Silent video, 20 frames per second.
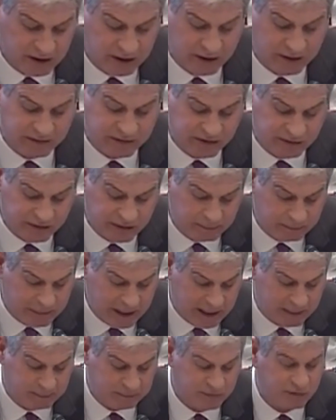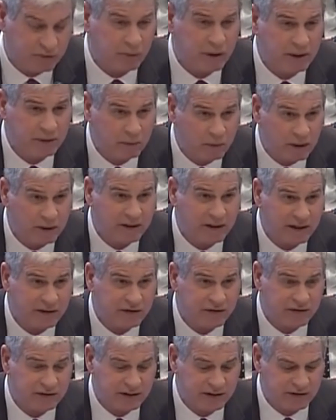until the MAP 21
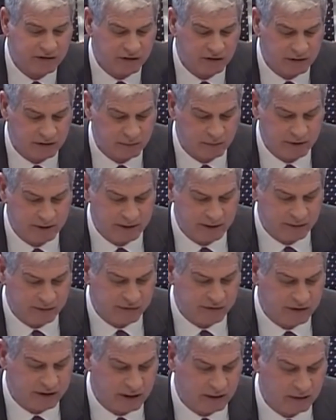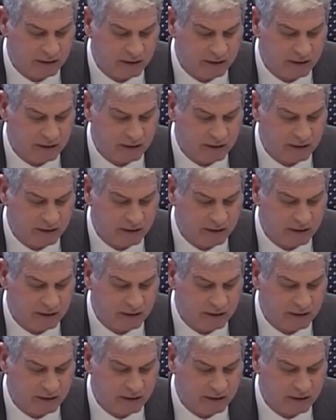legislation 3 years ago.